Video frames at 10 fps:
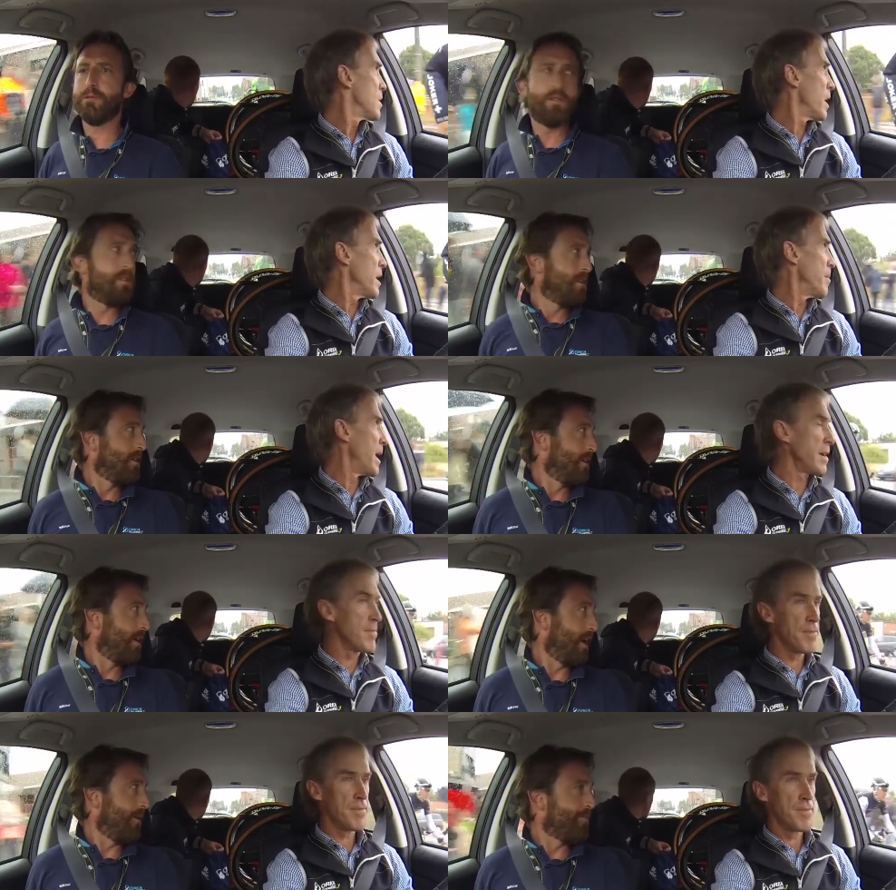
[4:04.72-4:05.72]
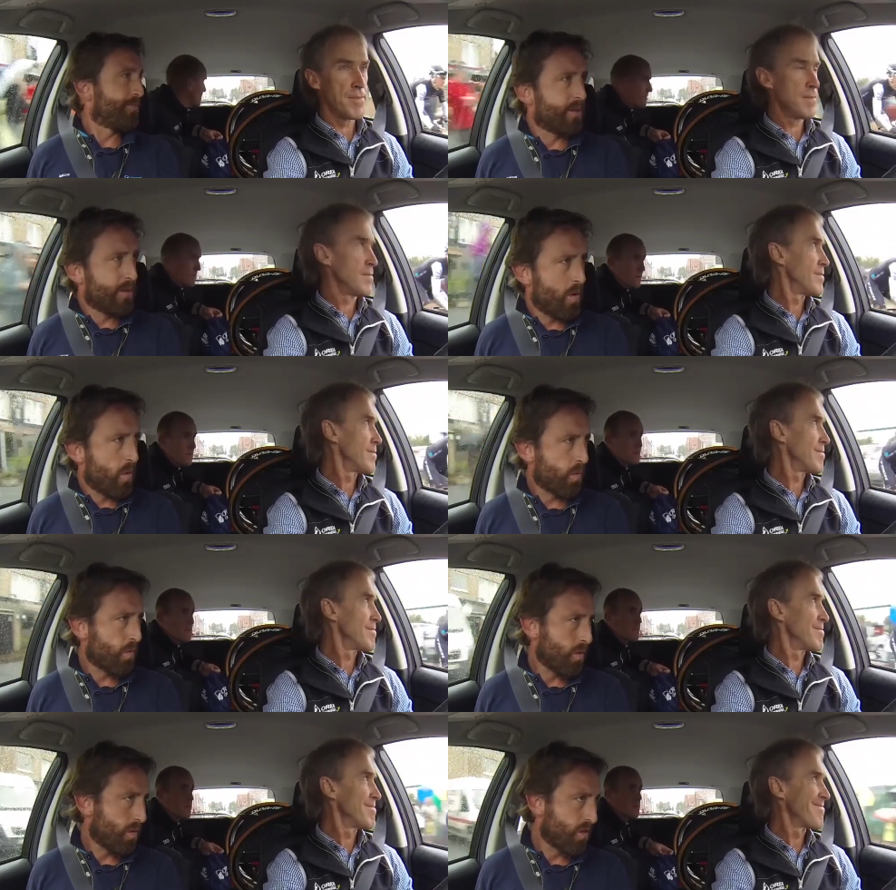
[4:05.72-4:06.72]
Speaker 1: your mate. it, don't
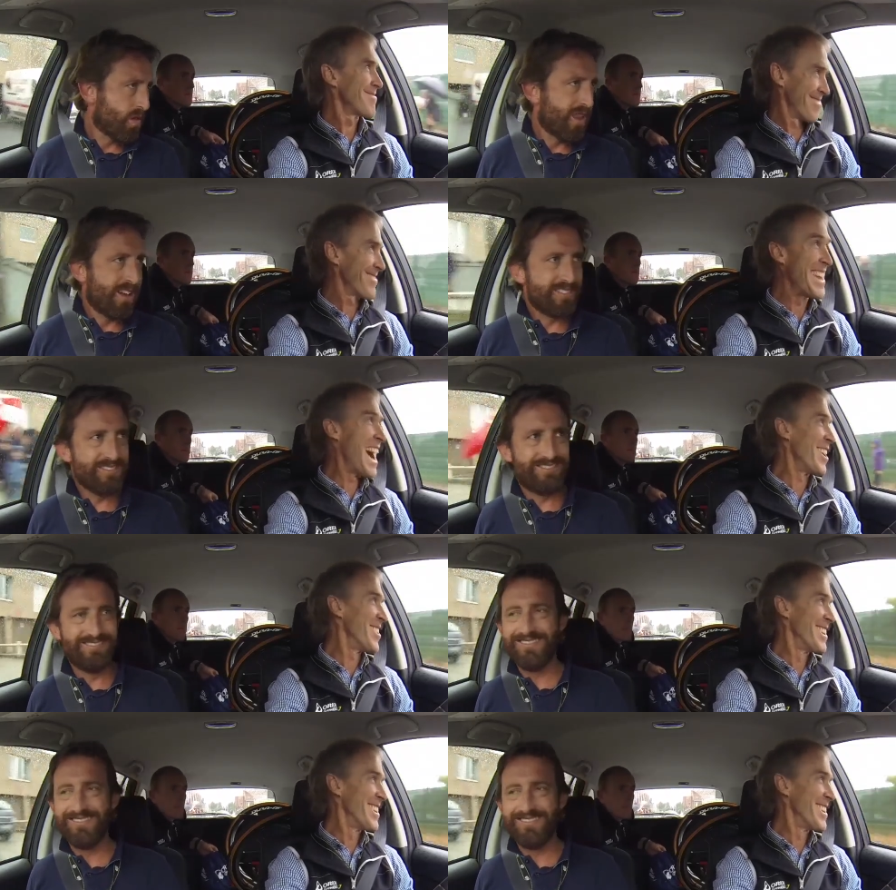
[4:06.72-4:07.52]
you? No.